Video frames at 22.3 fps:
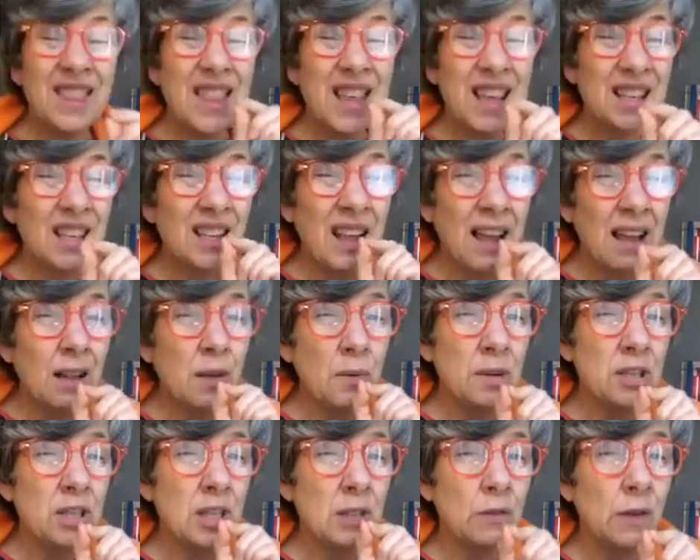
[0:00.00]
this
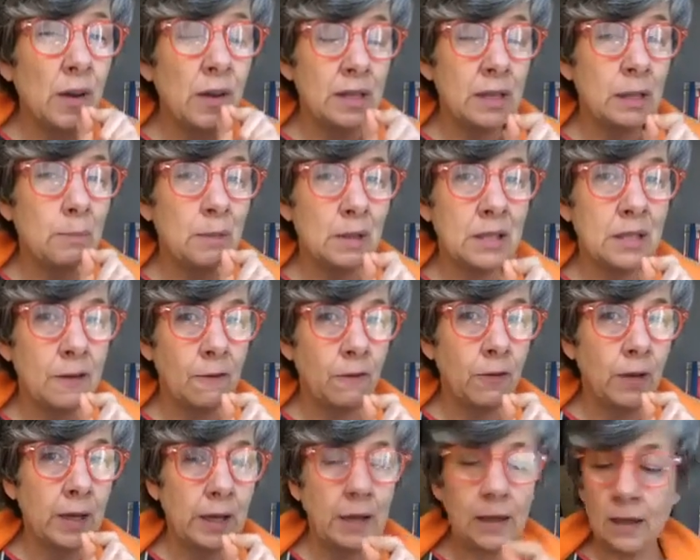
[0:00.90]
language is very
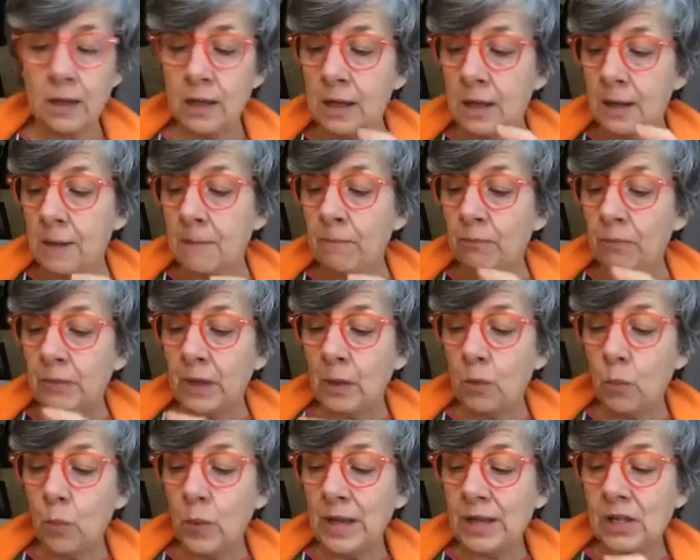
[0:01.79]
specific.
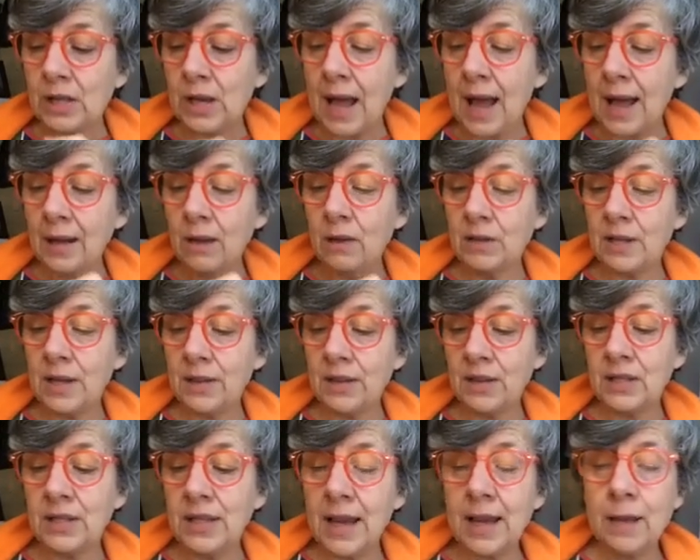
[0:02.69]
Which angles are
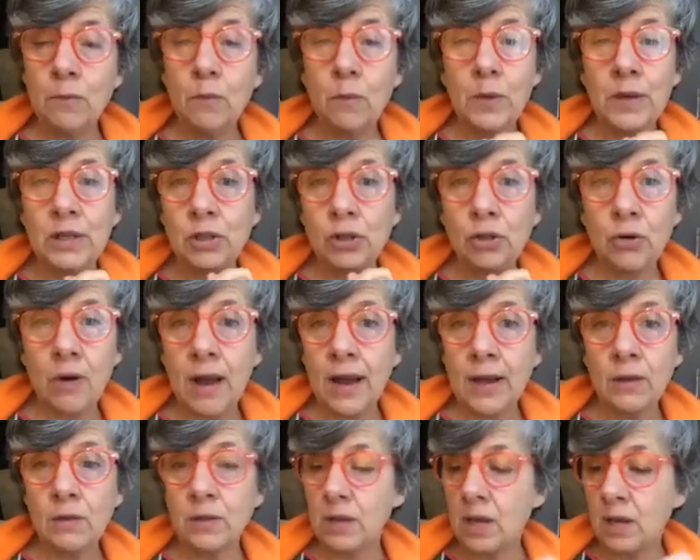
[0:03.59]
the same, which
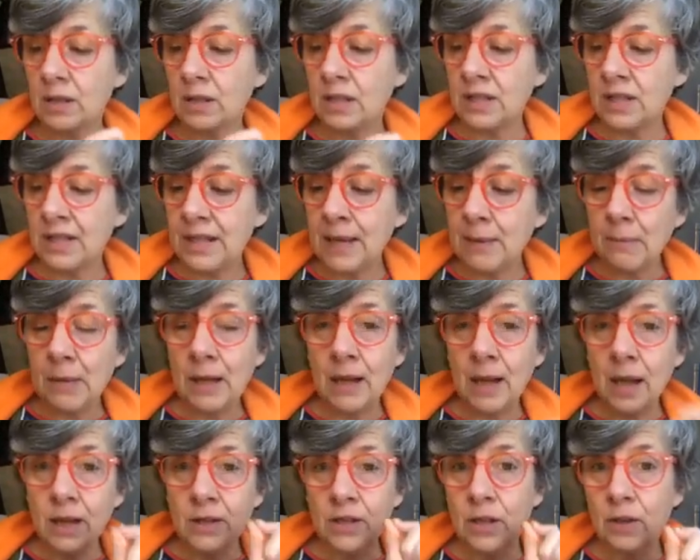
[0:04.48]
triangles are
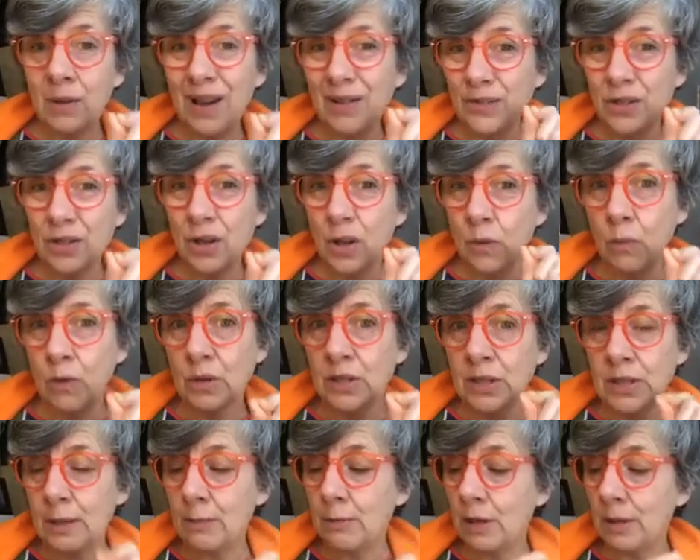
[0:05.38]
similar, so you have to know
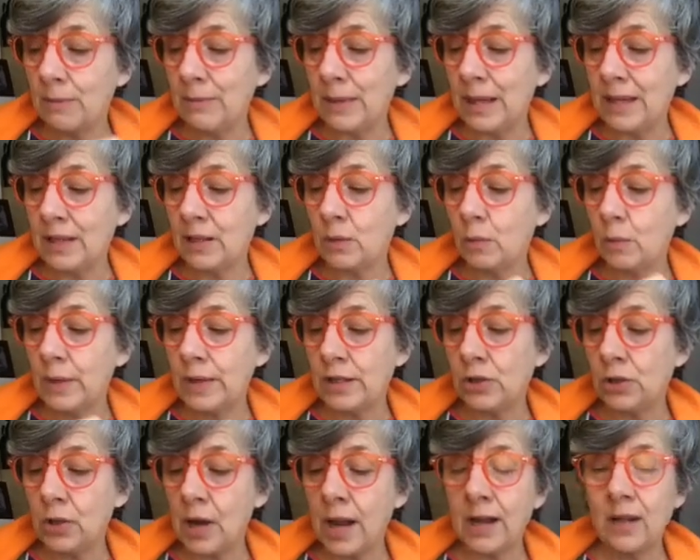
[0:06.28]
what similar means,
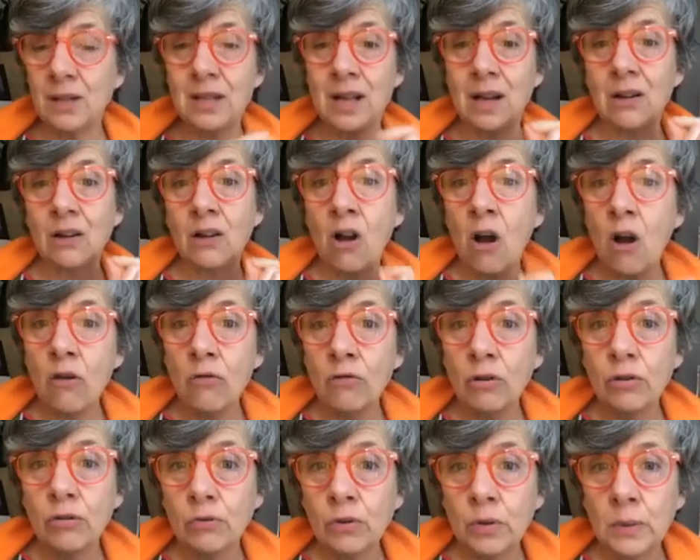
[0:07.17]
which triangles are
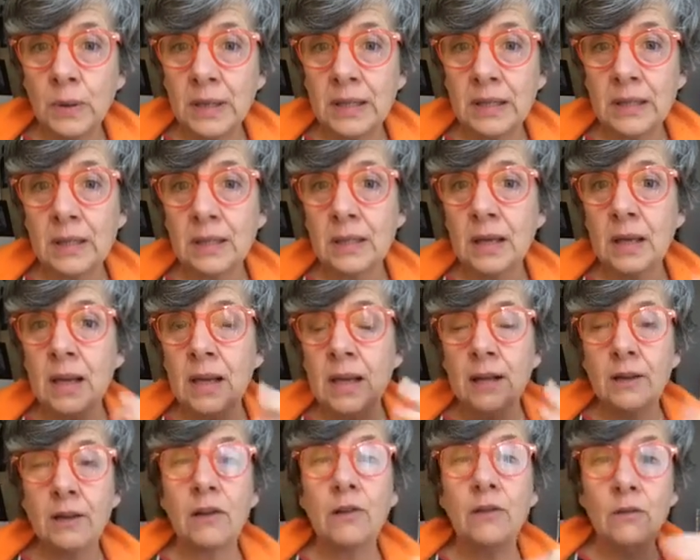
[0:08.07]
congruent.
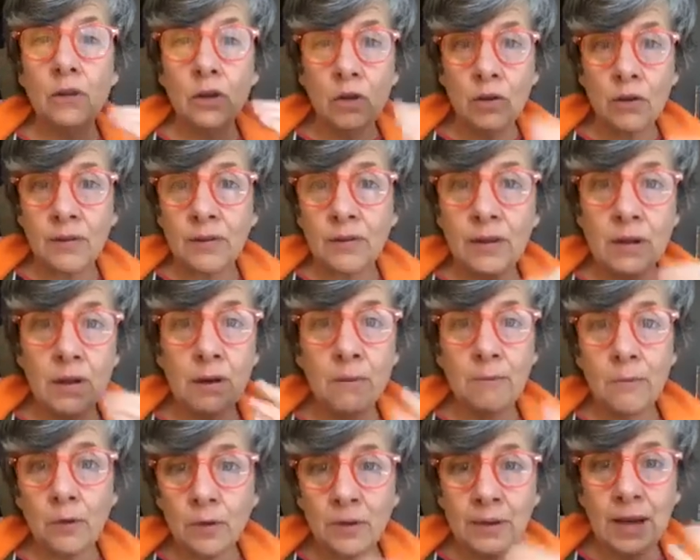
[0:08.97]
You can
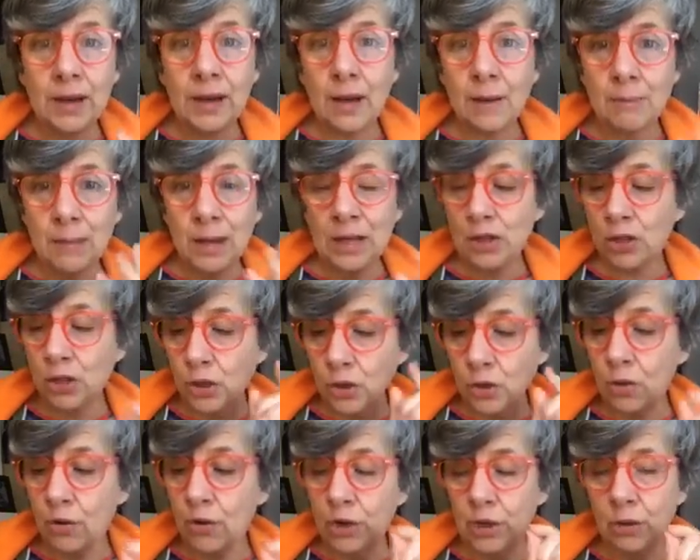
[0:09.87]
look that up, make
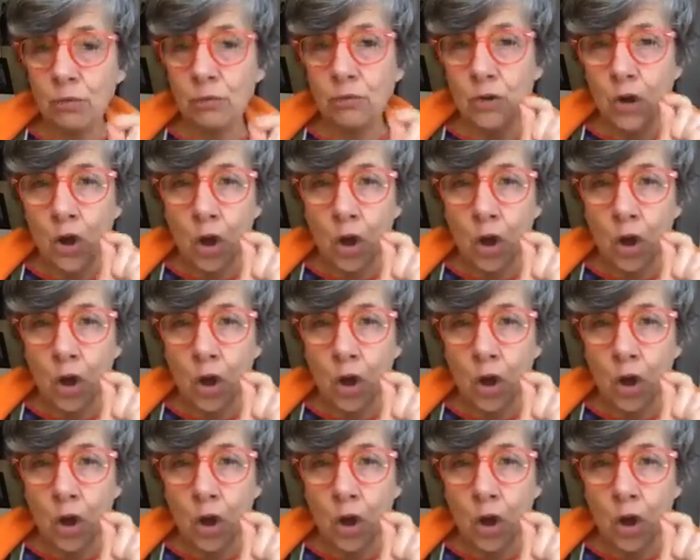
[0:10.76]
sure you